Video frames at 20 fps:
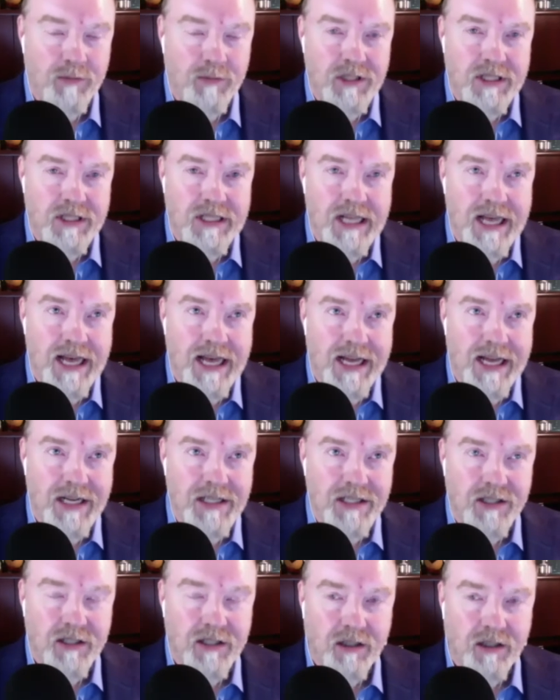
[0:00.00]
that
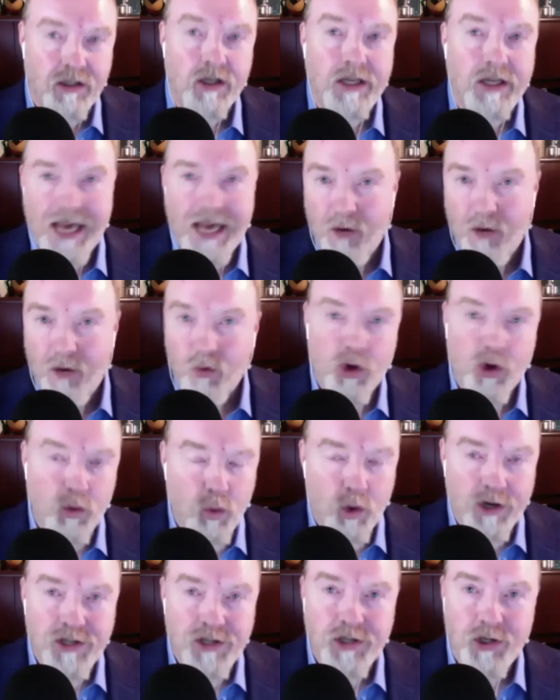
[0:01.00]
look at World War
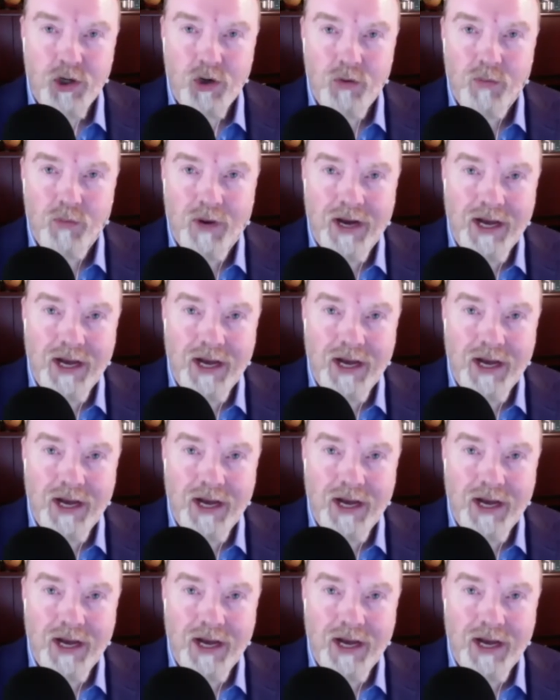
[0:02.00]
II. My